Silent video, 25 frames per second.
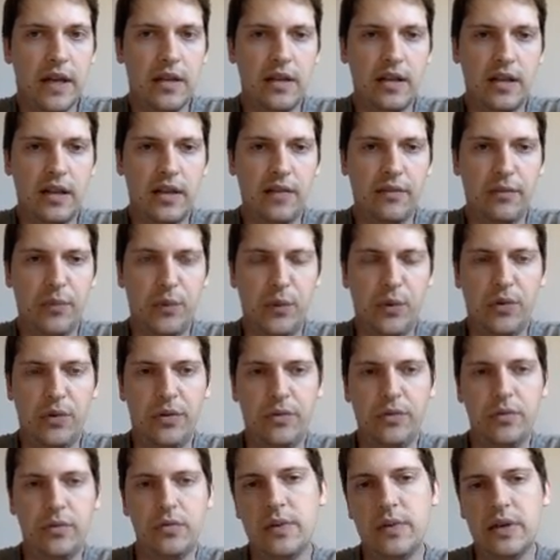give birth
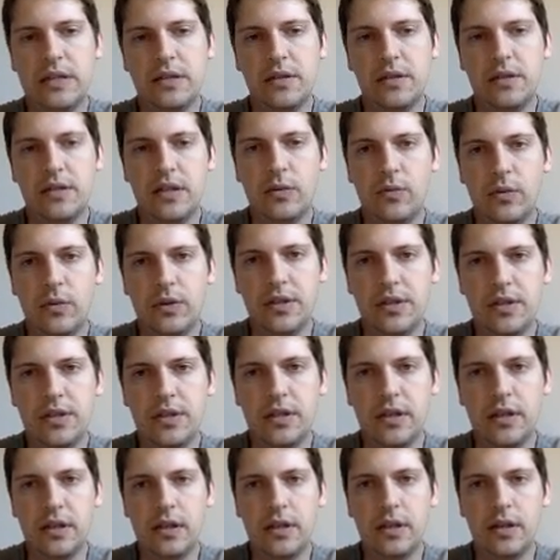to a master
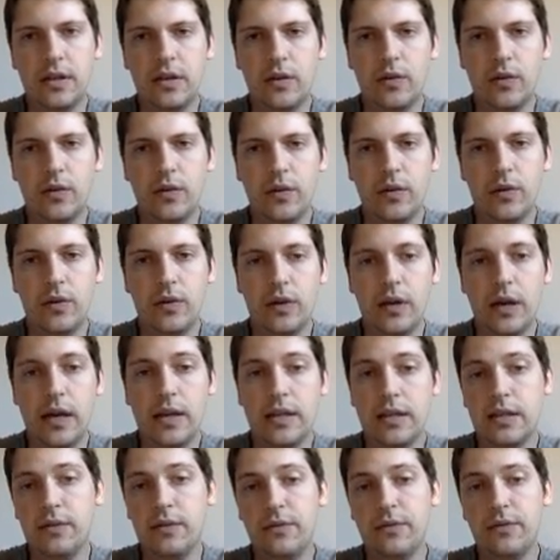sequence
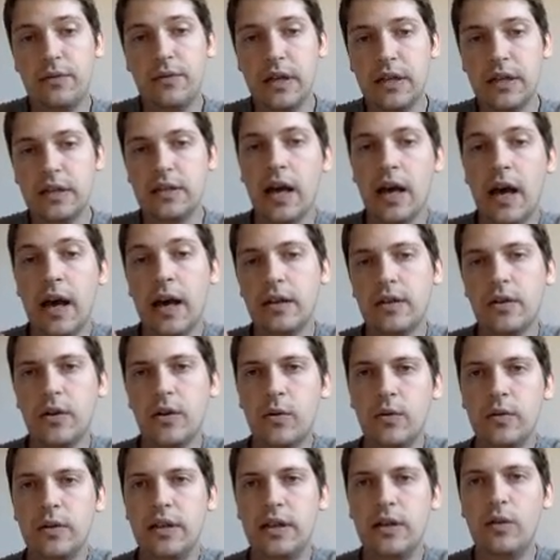as if it had
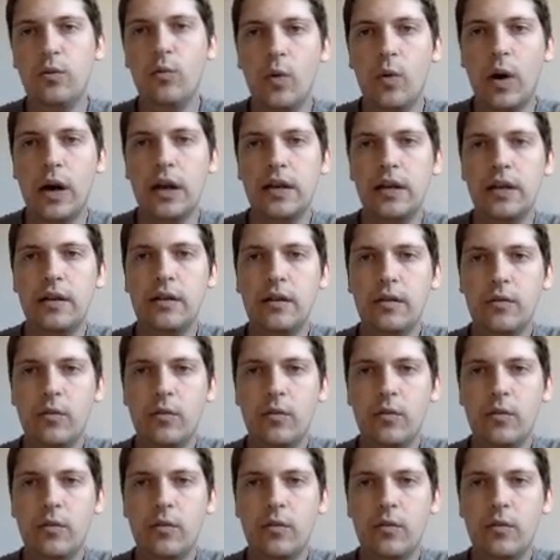only one